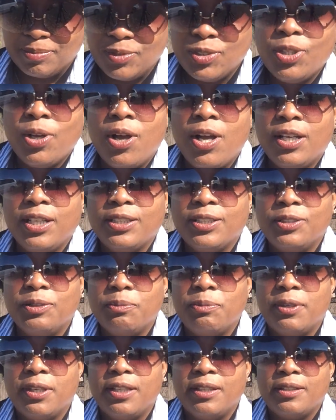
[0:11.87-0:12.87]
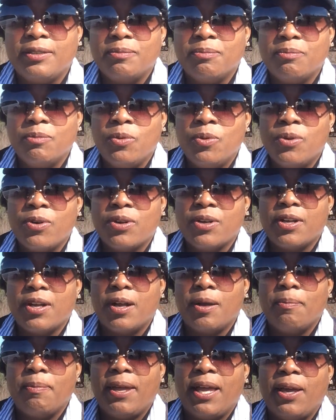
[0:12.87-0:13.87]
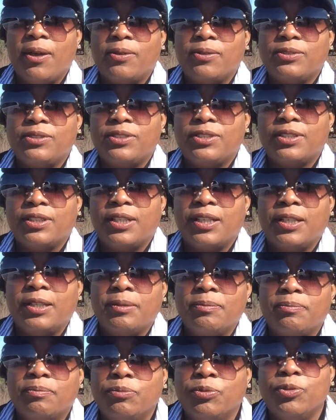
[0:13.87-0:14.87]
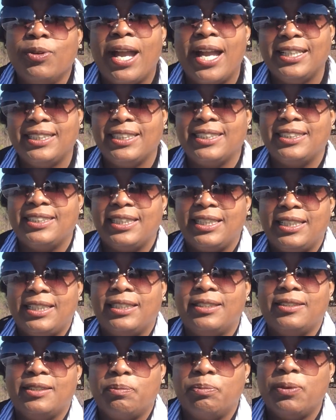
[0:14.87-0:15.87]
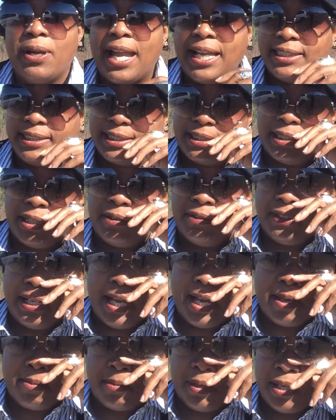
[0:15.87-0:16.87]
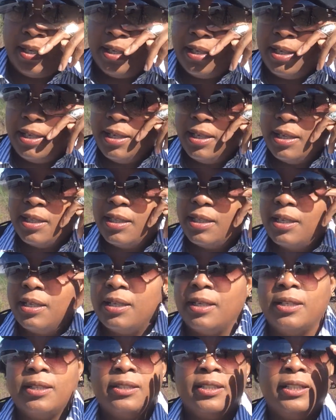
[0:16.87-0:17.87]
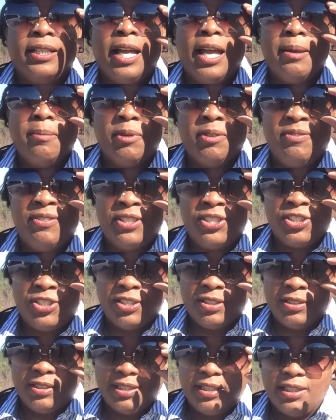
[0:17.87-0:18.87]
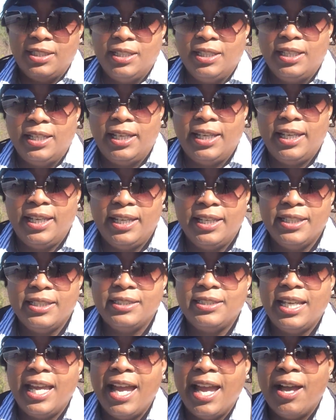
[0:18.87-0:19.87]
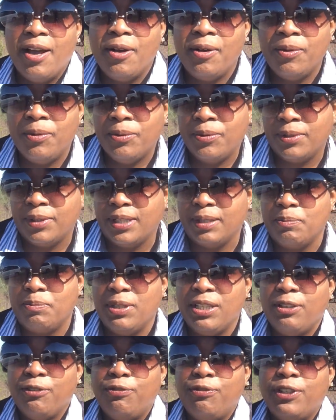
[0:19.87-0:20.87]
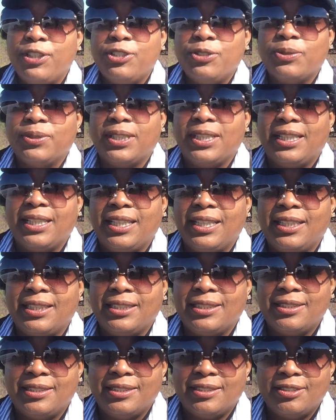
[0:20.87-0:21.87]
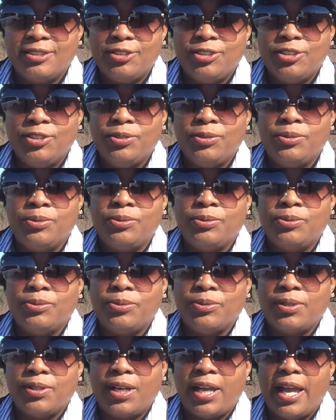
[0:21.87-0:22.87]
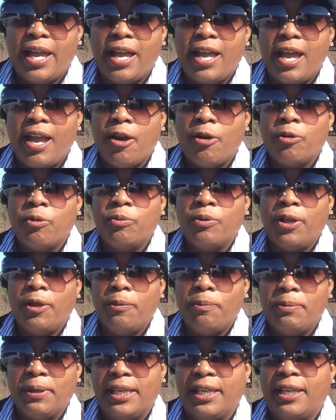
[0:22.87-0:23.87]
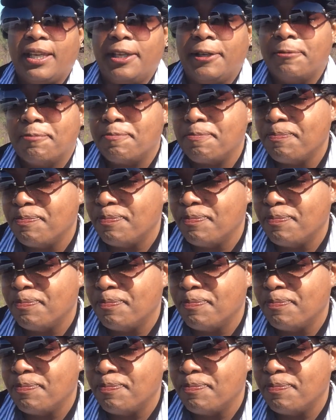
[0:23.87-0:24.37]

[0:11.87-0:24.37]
talk a little bit more about practicing the practice of Khymah, the Kyhmah Vision, and how beneficial it is to our well-being.